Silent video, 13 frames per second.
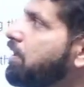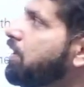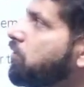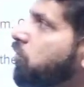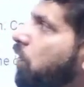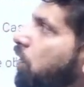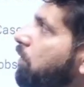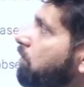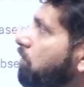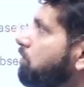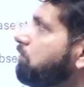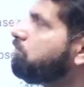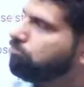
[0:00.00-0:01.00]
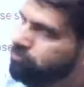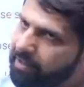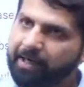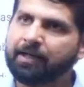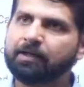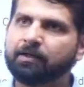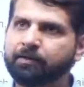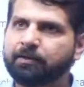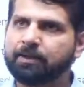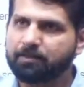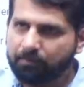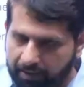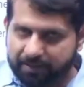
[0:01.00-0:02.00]
So
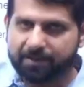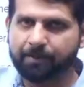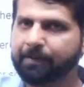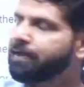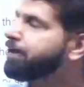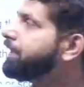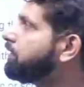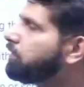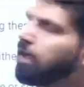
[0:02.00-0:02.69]
let's repeat the